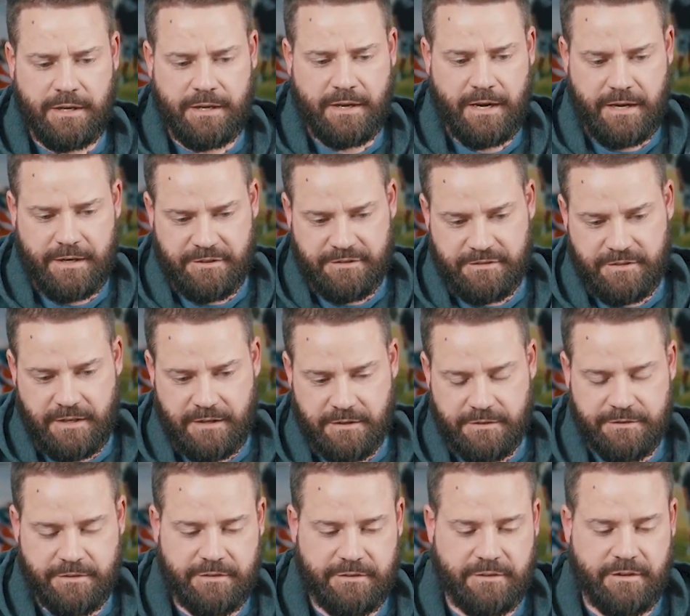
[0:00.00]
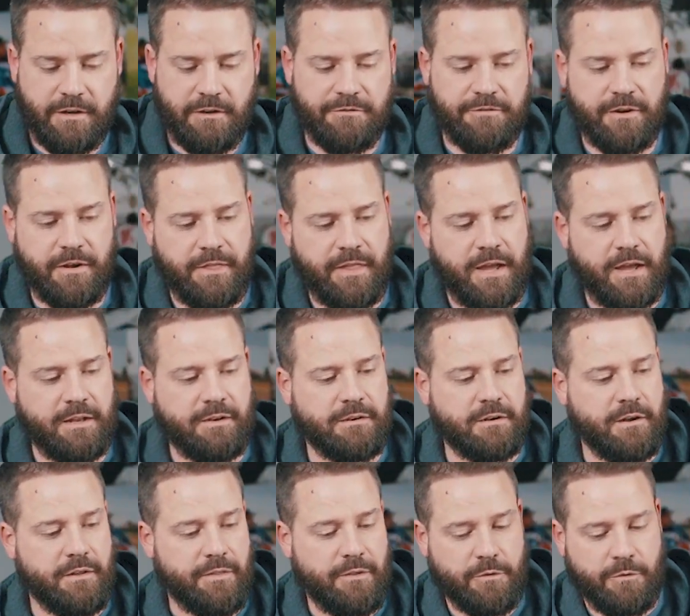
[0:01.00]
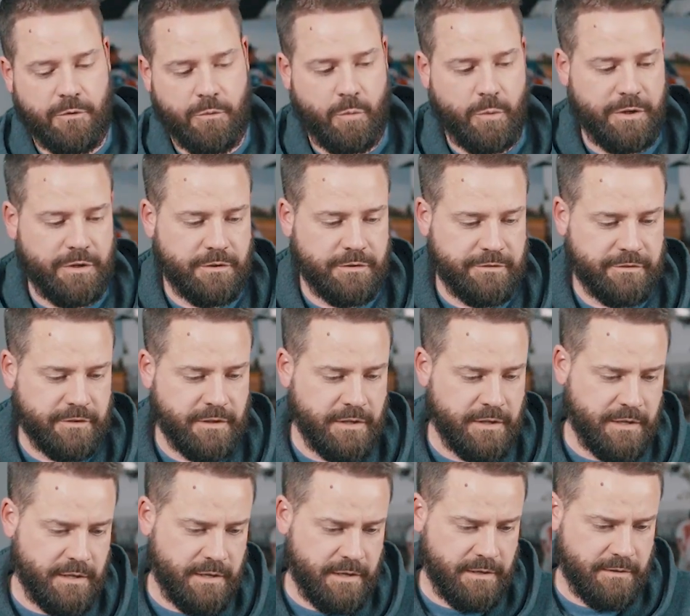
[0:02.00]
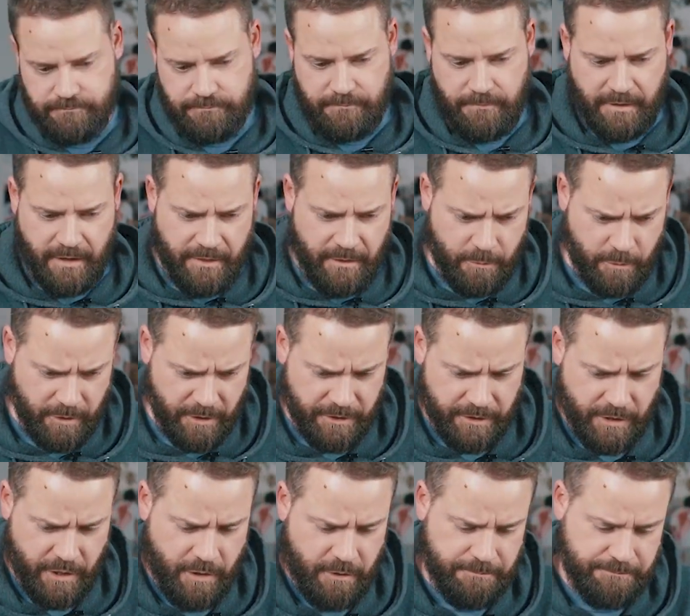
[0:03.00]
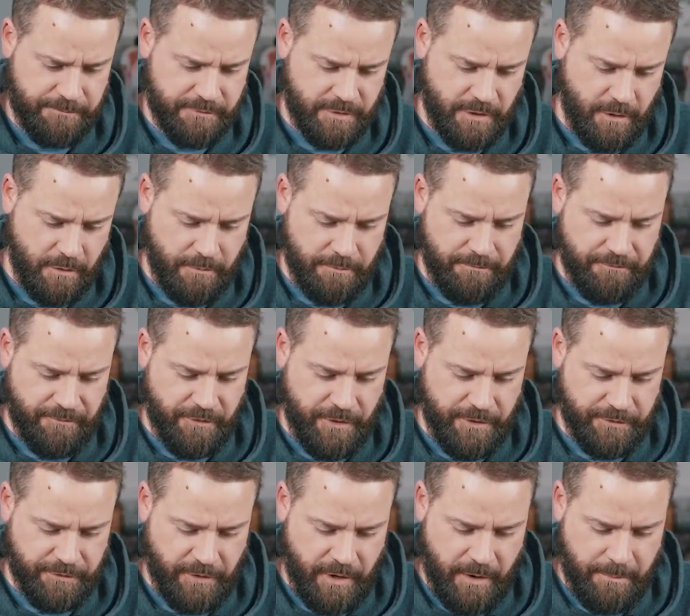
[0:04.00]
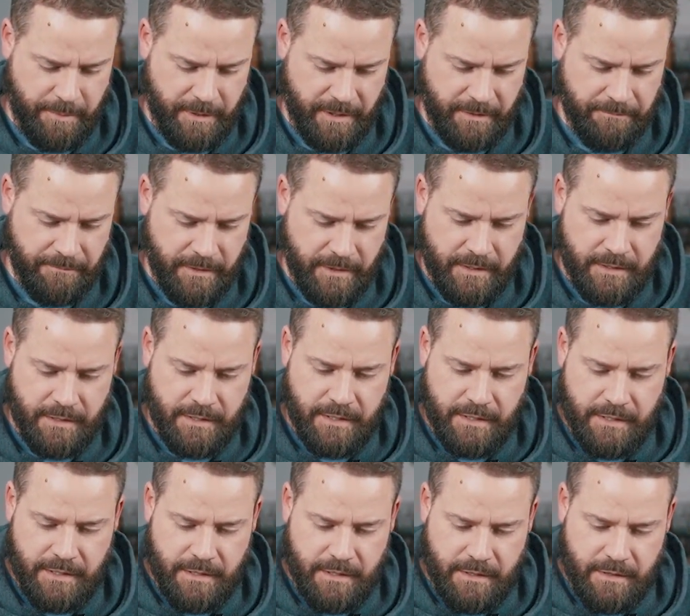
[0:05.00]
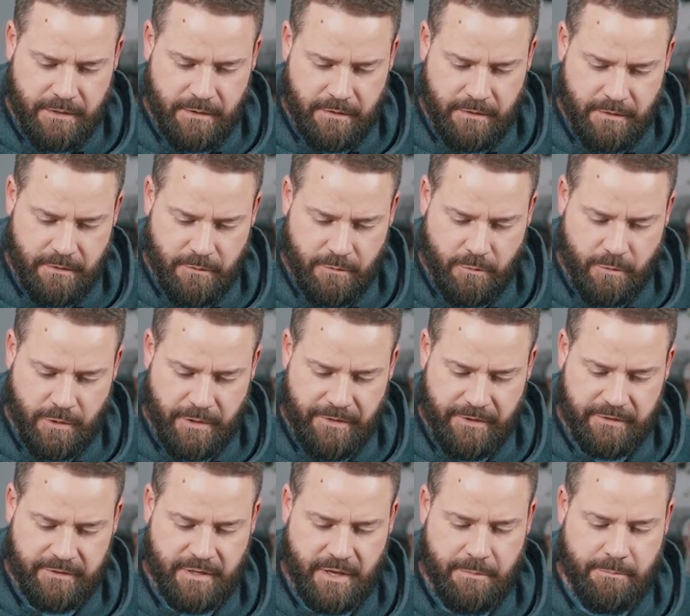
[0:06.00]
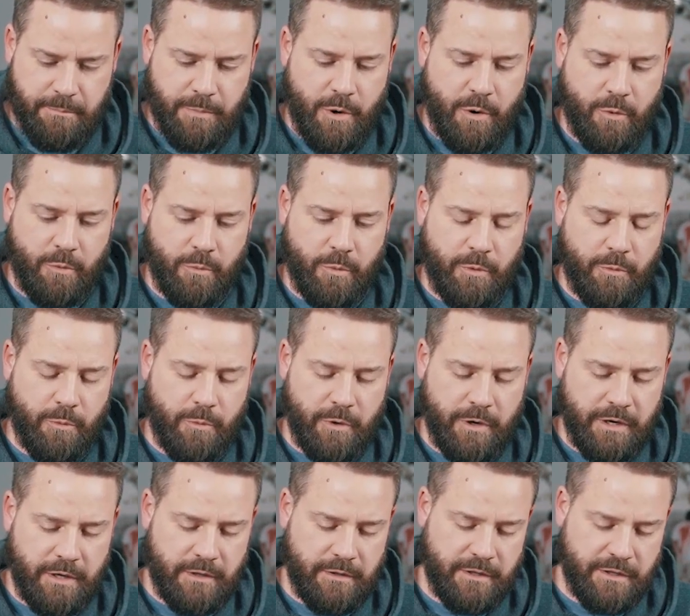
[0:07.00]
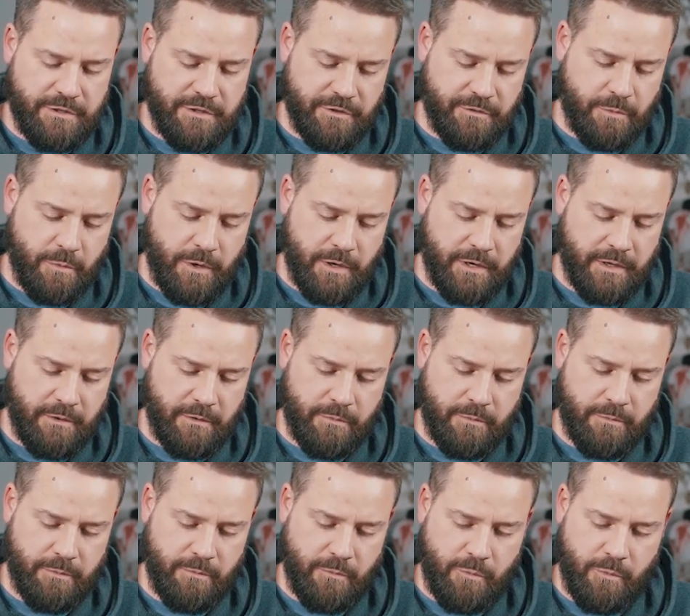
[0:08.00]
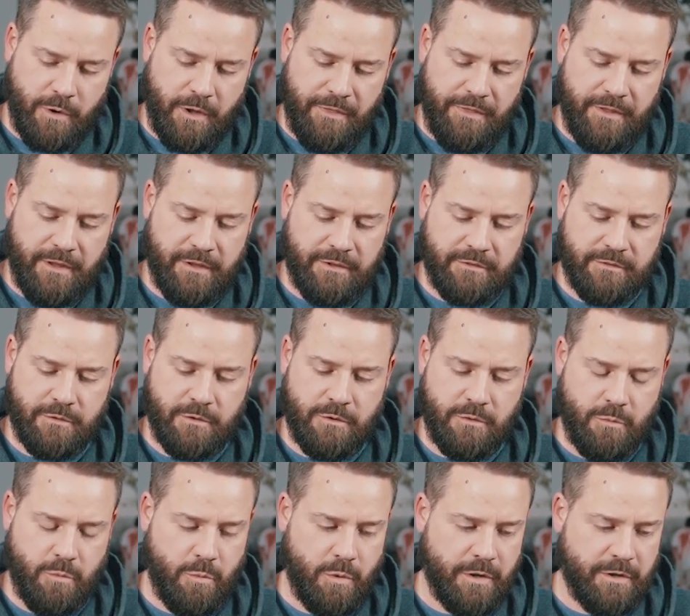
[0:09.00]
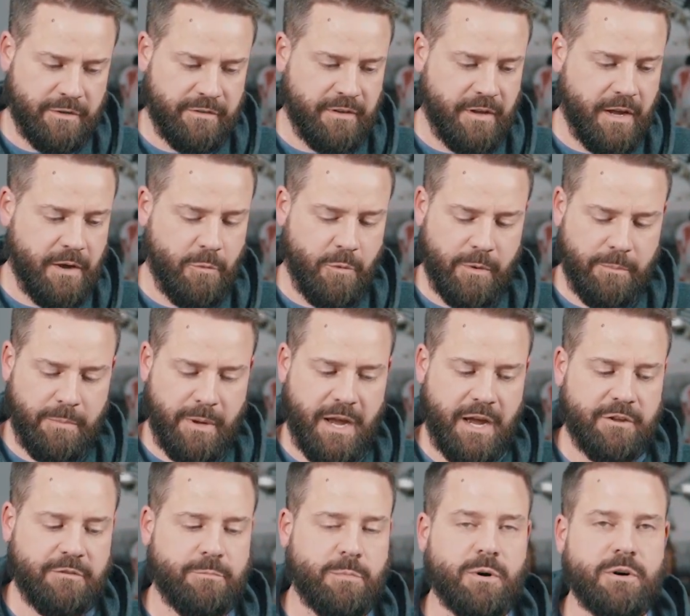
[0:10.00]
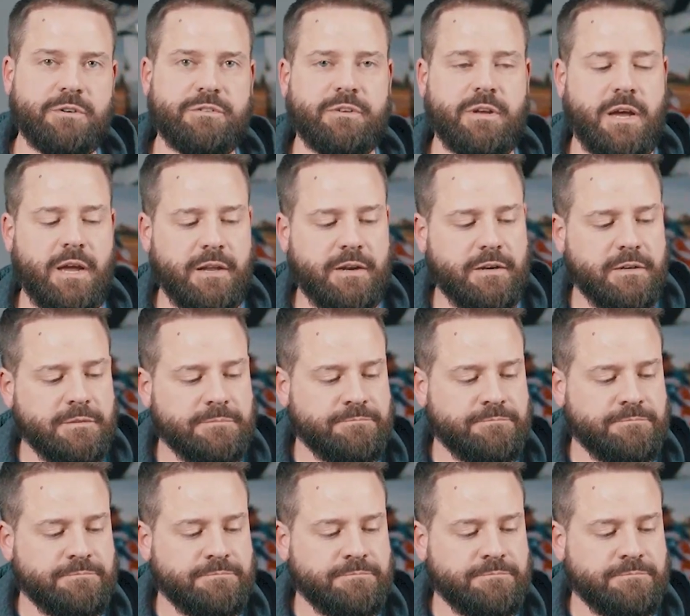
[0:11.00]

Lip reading: It kind of centers itself on the wheels, and then we're good to go. So for the stropping, we're in the same boat. We really just want to run this one pass per side.